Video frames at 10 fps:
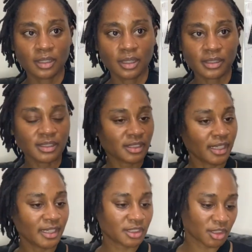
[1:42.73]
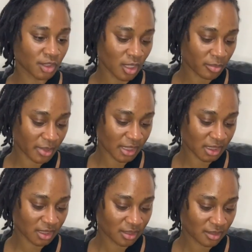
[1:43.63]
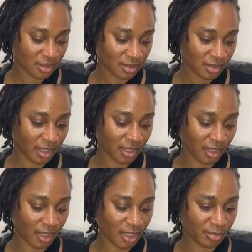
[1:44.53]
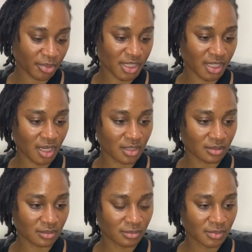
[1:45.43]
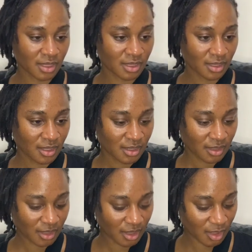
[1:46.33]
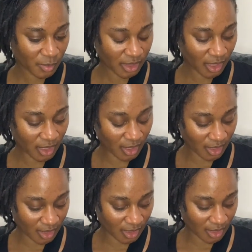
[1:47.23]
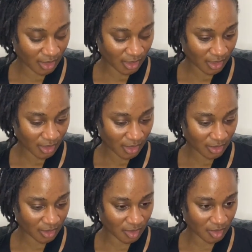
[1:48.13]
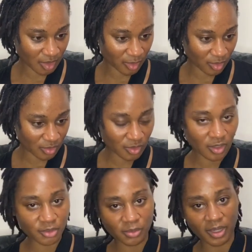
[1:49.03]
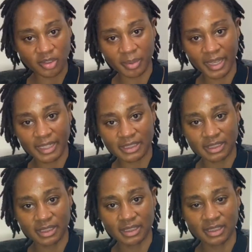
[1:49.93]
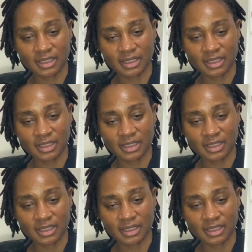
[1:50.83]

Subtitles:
I think it's an edge control brush. Yeah, the edge brushing comb. Girl, with her logo throughout the packaging.